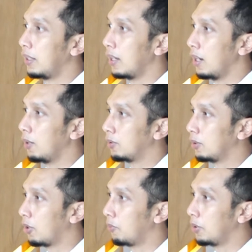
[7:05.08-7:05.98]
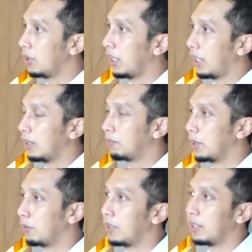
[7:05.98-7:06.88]
allowed to communicate
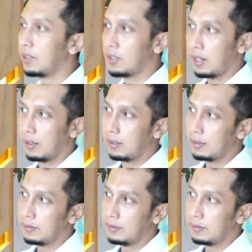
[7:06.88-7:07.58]
between each other?